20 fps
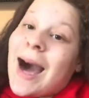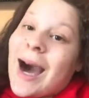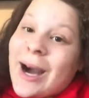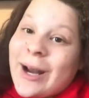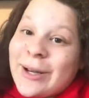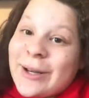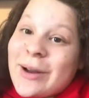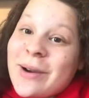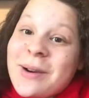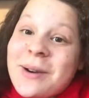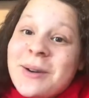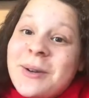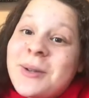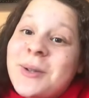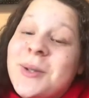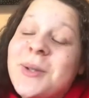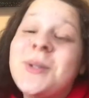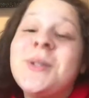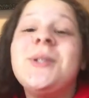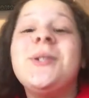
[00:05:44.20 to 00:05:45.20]
I know
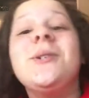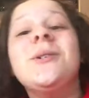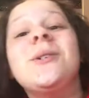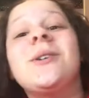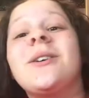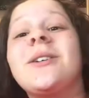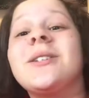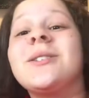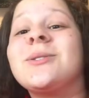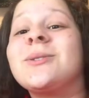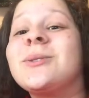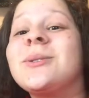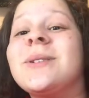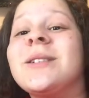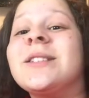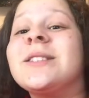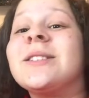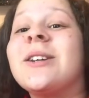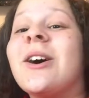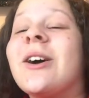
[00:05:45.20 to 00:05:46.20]
you guys
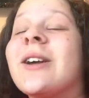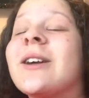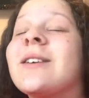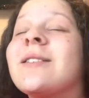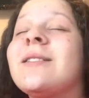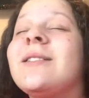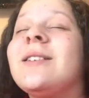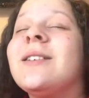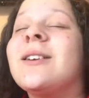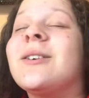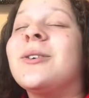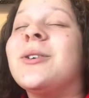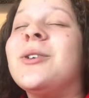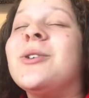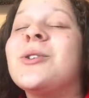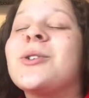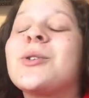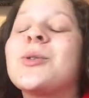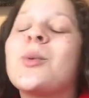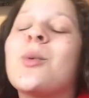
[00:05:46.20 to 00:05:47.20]
always like, you know, you
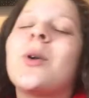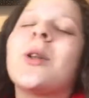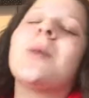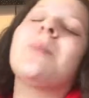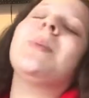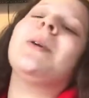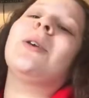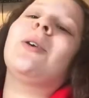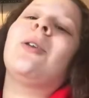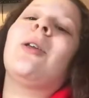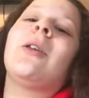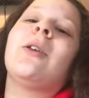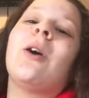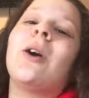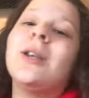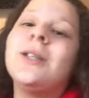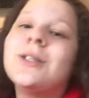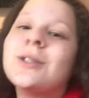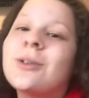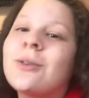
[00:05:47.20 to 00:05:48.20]
just want to be on a
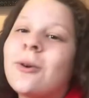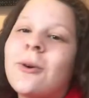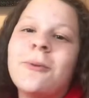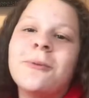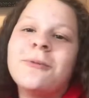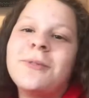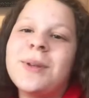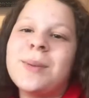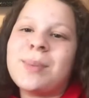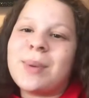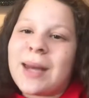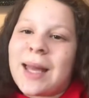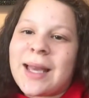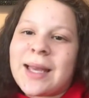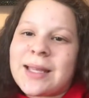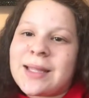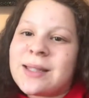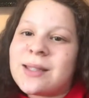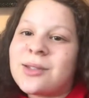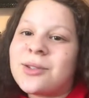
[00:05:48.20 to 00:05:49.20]
nice comfy
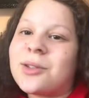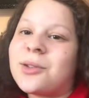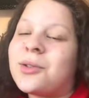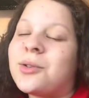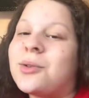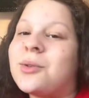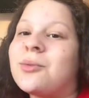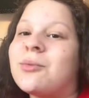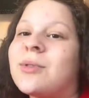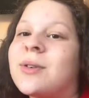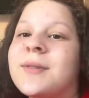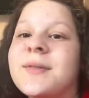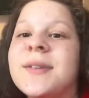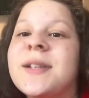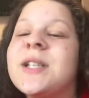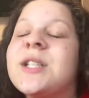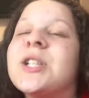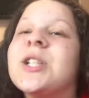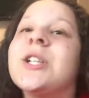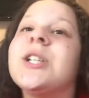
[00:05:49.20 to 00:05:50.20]
place to do
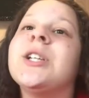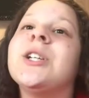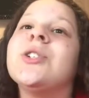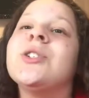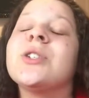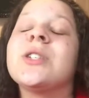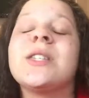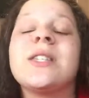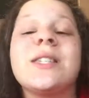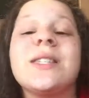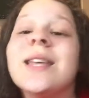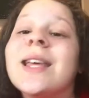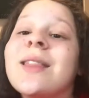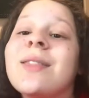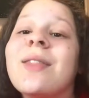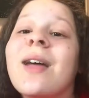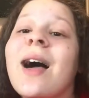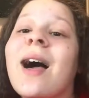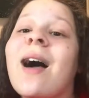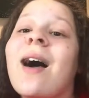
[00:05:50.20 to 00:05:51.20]
revision and just
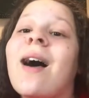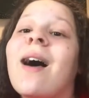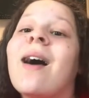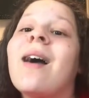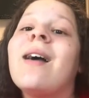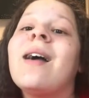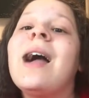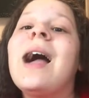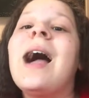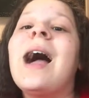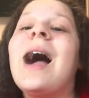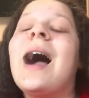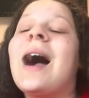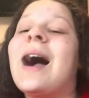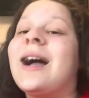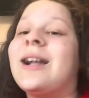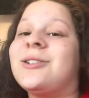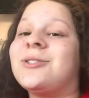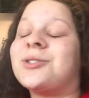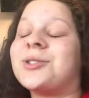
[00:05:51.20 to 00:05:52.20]
sit there
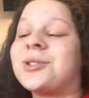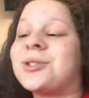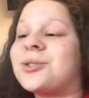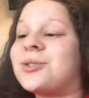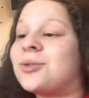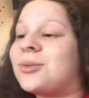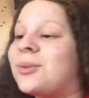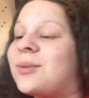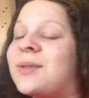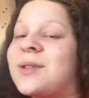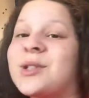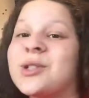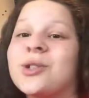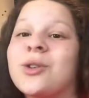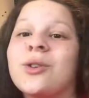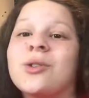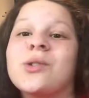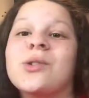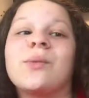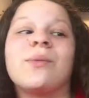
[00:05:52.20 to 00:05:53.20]
and just do revision
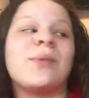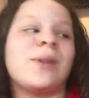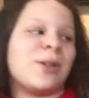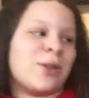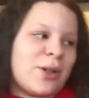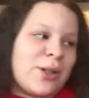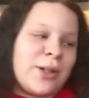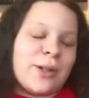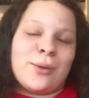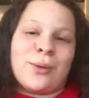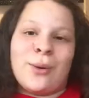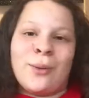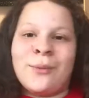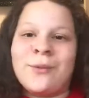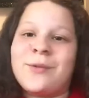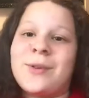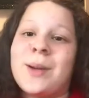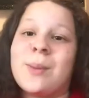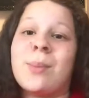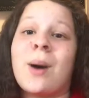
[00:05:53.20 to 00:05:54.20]
on something nice and
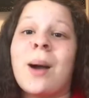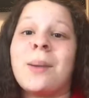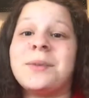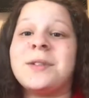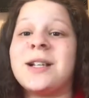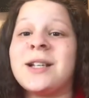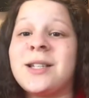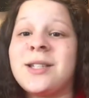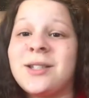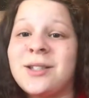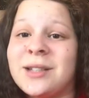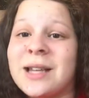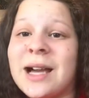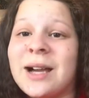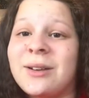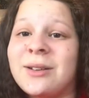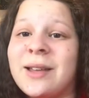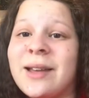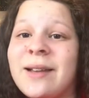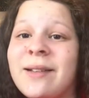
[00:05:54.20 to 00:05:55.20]
comfy. But I'm telling you
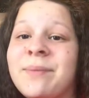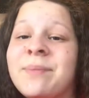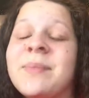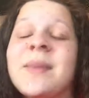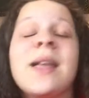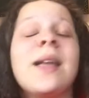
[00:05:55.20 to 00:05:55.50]
now, yeah,